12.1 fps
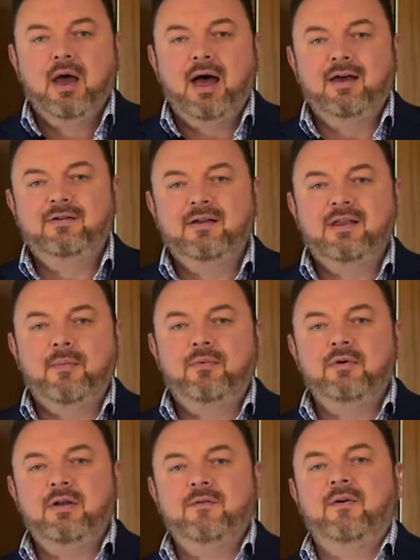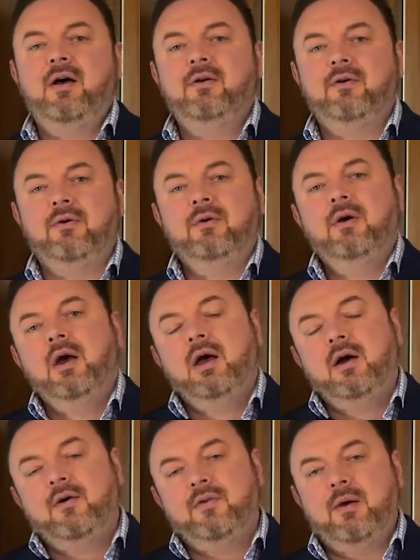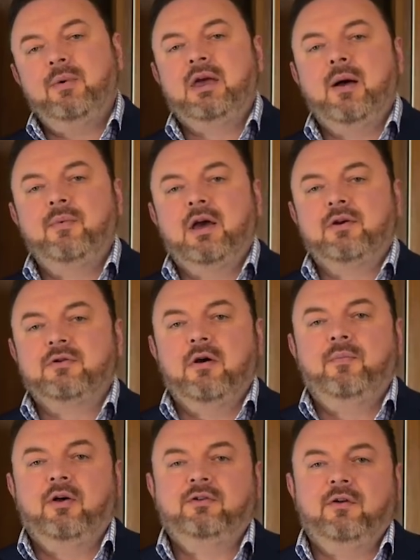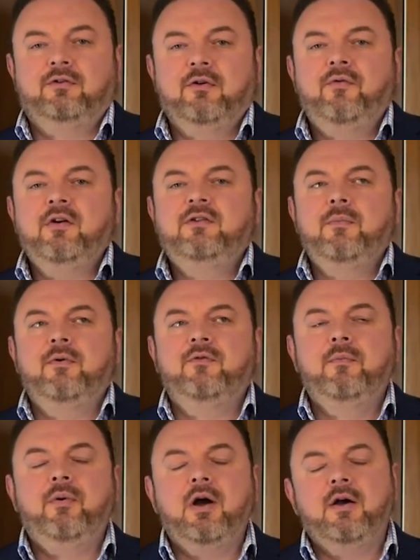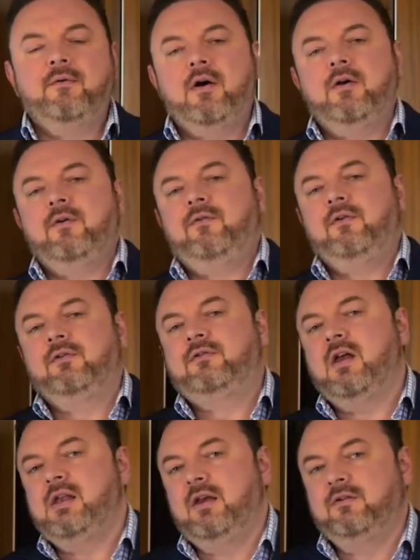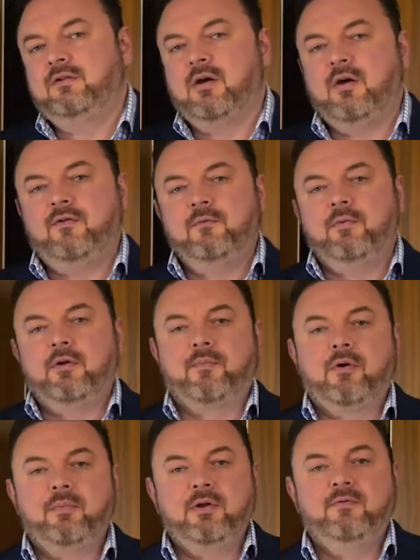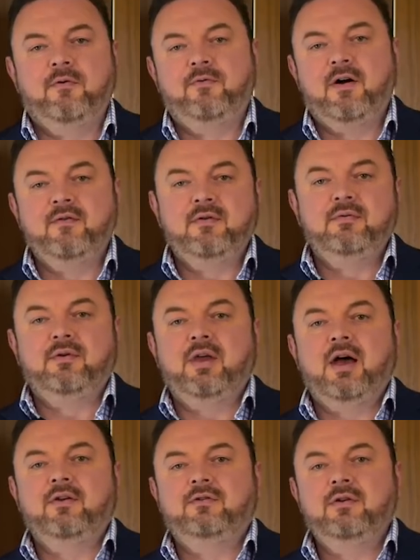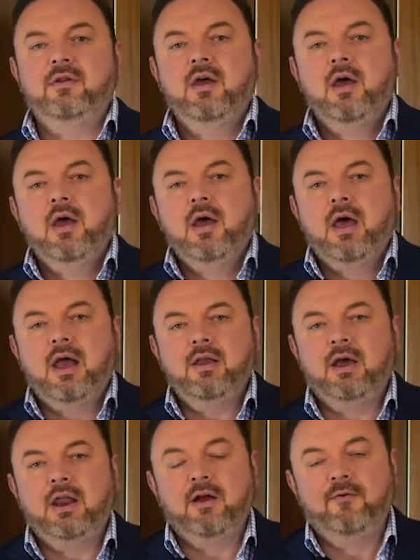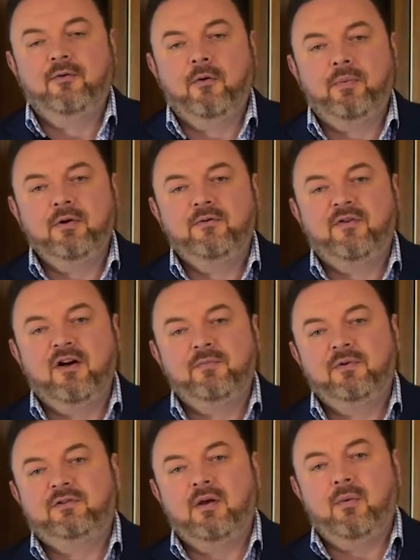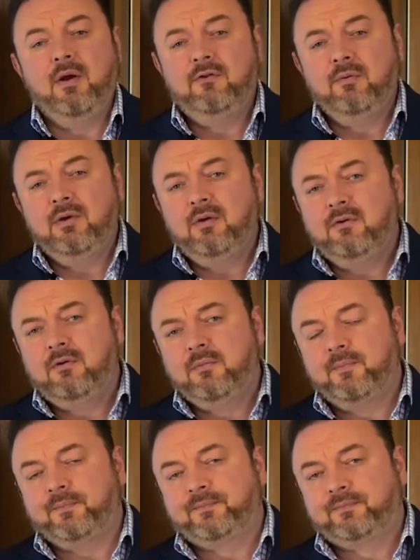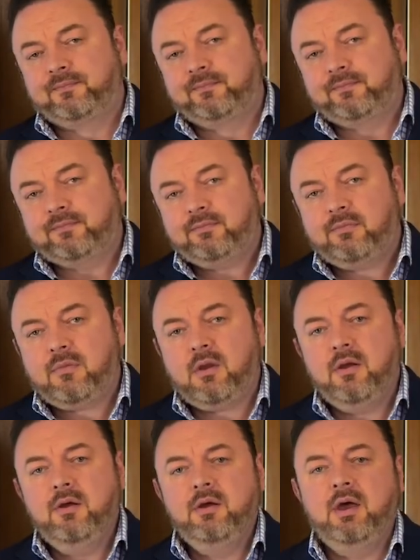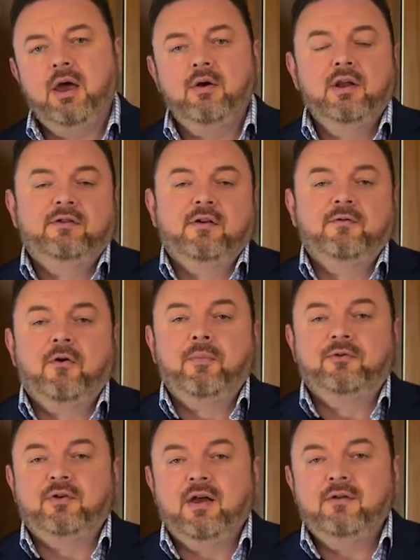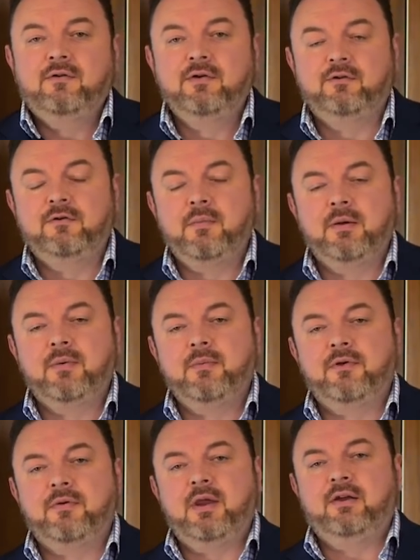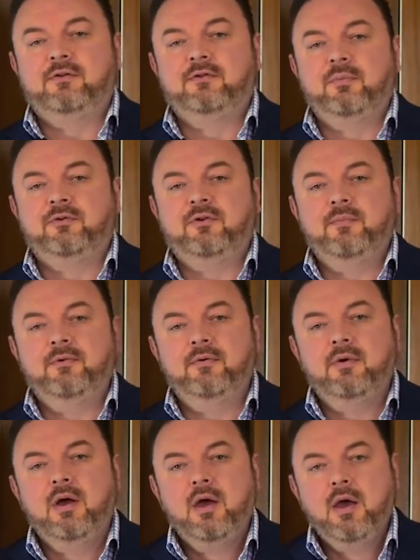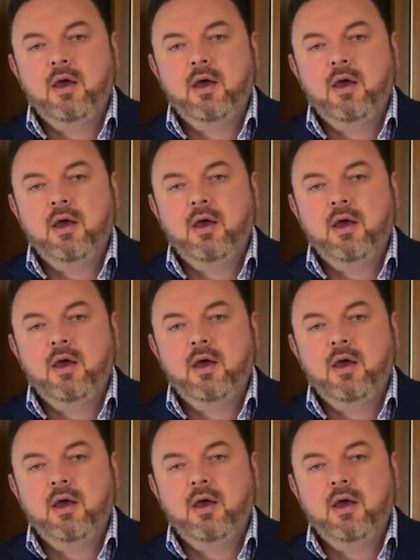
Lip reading: As they double in value, they become cash flow positive. So for example, if you buy 10 years ago, if you bought a property for 500,000 and you're getting a 4.5% rental yield, okay, well let's say 4%, just to make my mathematics super simple,